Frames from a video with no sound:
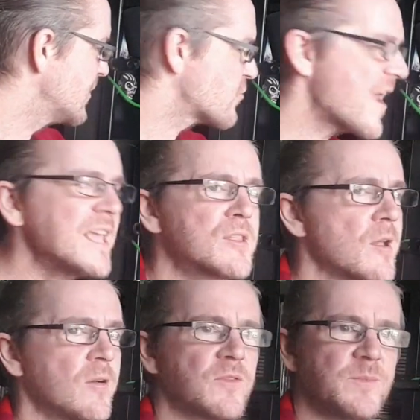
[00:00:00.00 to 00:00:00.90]
Great
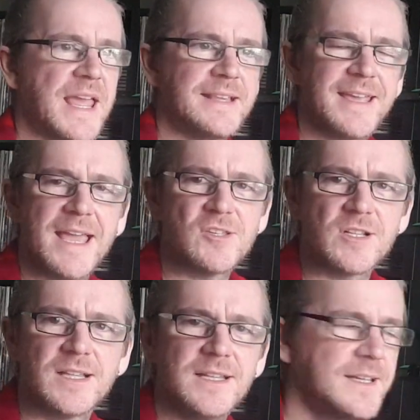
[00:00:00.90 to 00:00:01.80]
song from Playing the
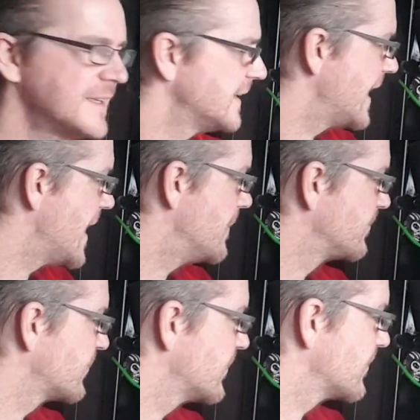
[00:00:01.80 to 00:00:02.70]
Angel.
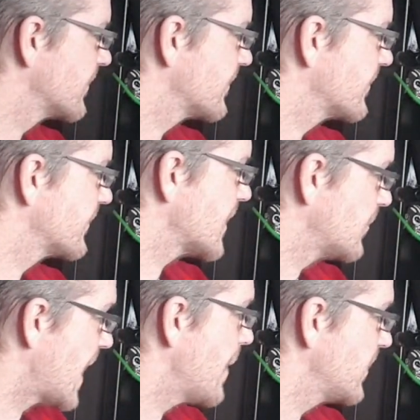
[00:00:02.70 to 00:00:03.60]
I'm
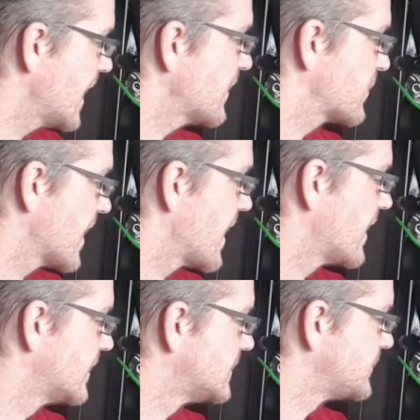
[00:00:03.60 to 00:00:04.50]
happy that's
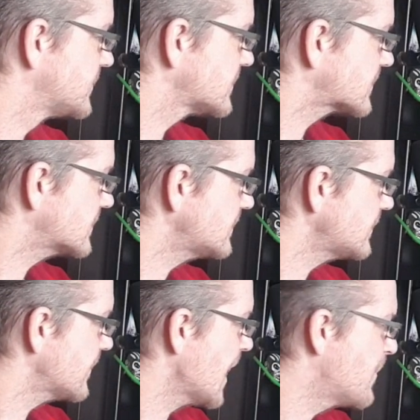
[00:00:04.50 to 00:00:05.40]
there.
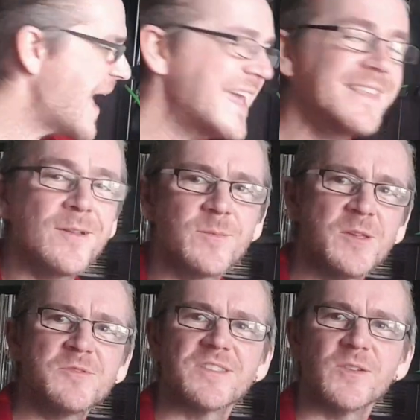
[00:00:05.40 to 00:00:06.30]
A Pain That I'm
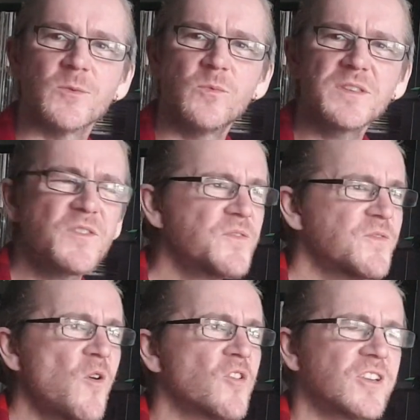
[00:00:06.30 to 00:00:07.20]
Used To. What the
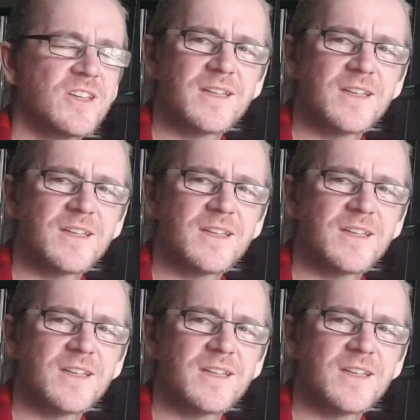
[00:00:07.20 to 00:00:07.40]
fuck?